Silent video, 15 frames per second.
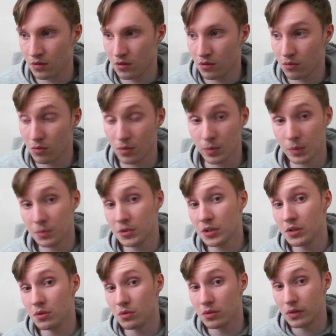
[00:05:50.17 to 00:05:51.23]
Remember to
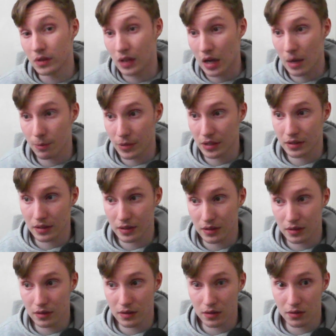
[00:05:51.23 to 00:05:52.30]
use topic
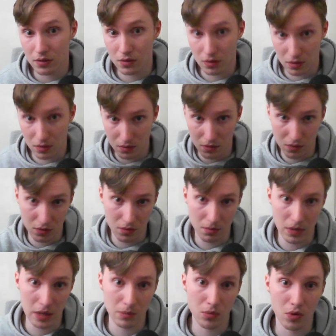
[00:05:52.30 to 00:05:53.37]
sentences to introduce your
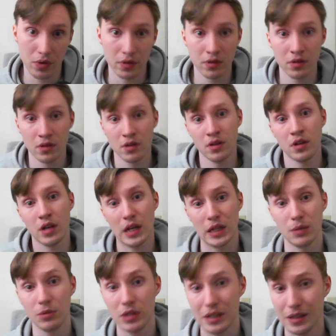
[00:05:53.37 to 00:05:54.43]
main point at the
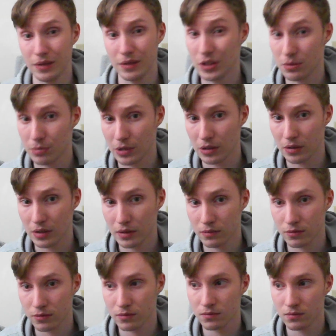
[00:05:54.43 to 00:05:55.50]
beginning of each
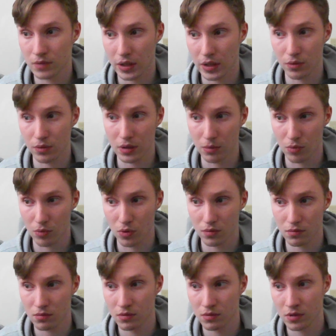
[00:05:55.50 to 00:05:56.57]
paragraph. That's really important.